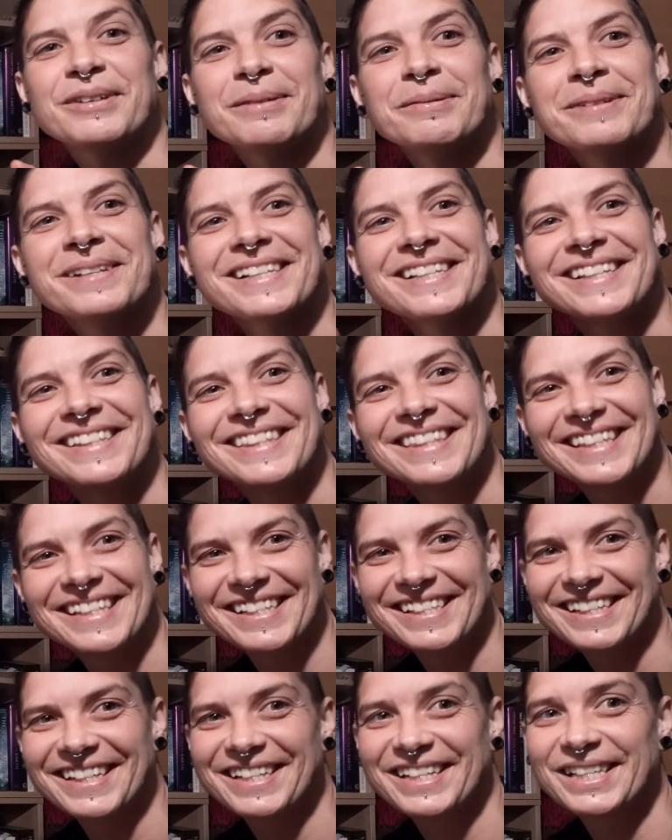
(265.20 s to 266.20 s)
represent things
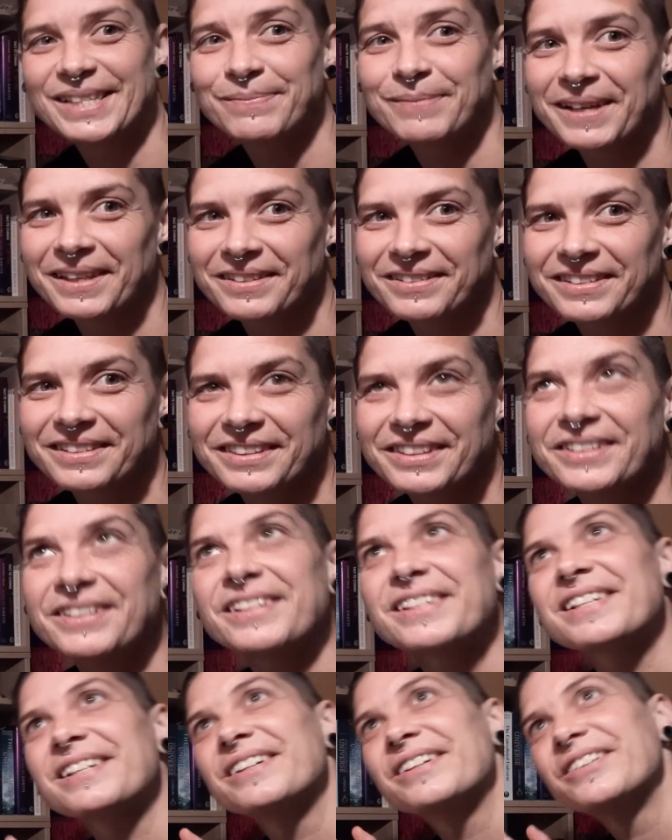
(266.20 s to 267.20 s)
such as
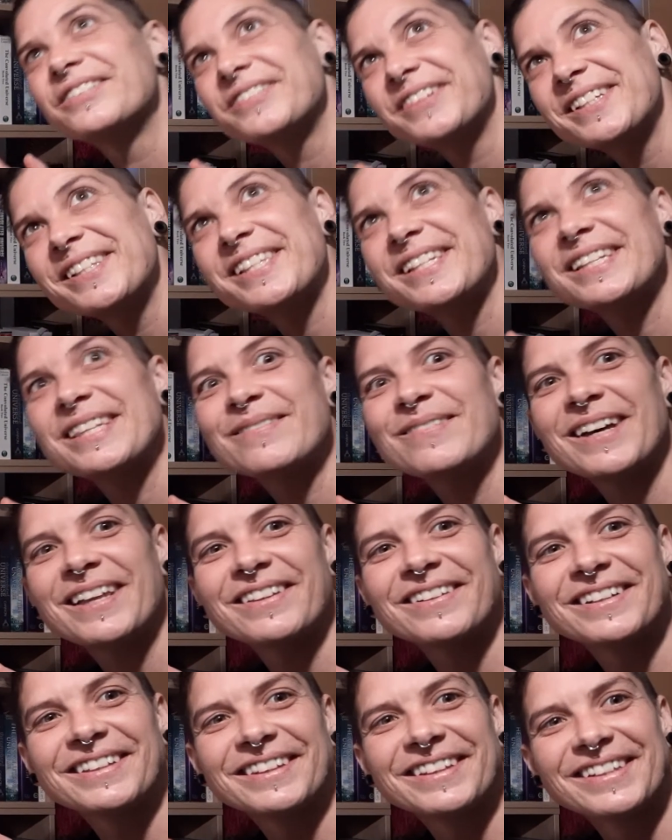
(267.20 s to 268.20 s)
mother-in-laws. No offense to the
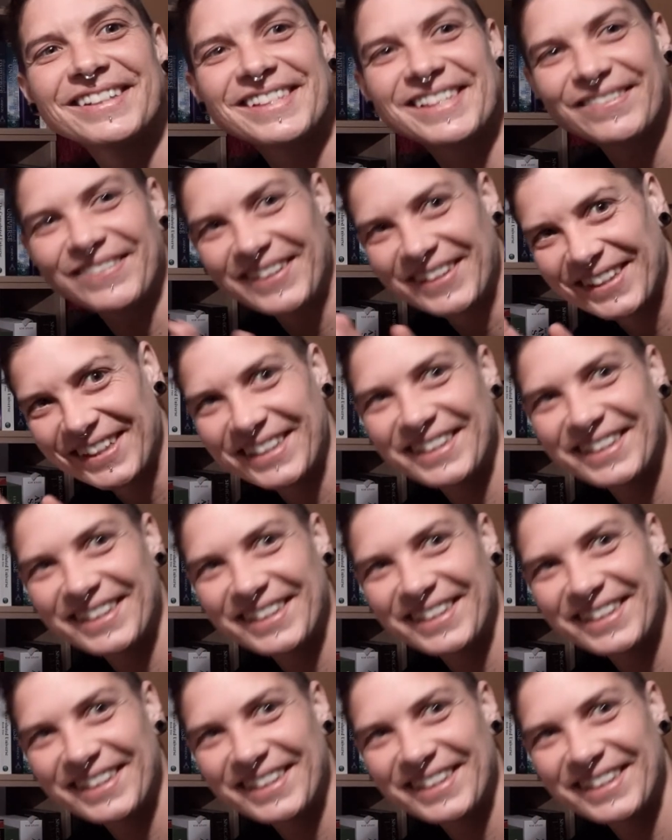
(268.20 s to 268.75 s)
mother-in-laws if you're a